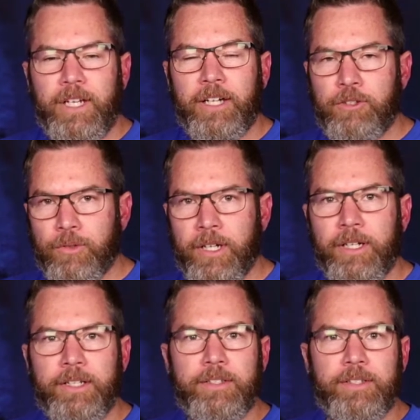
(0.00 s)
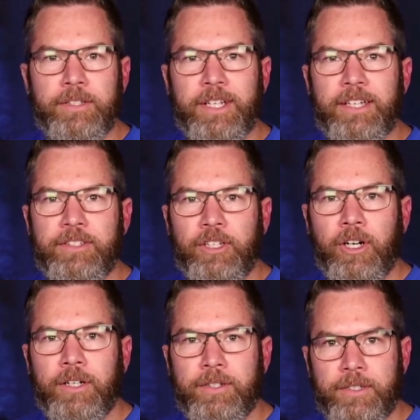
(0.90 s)
x-rays and testing
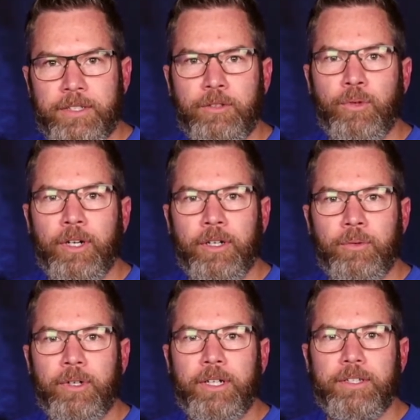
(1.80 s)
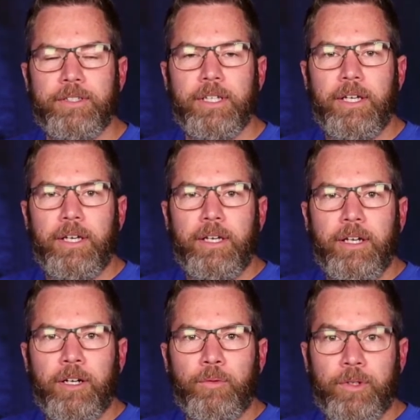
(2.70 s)
on it to see where it was
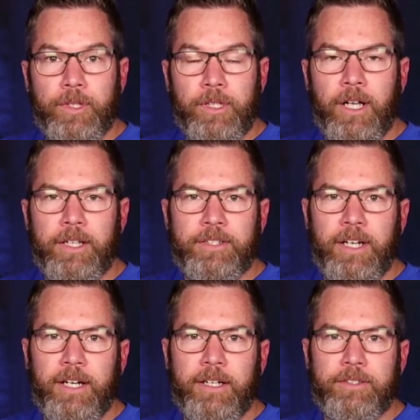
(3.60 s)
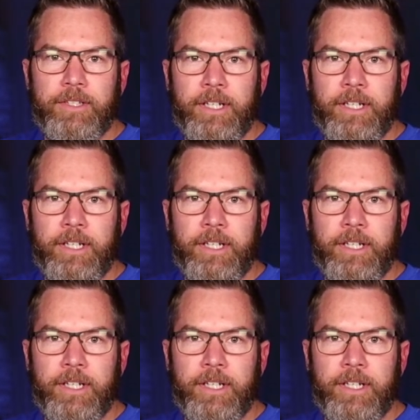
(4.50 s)
with the clot size.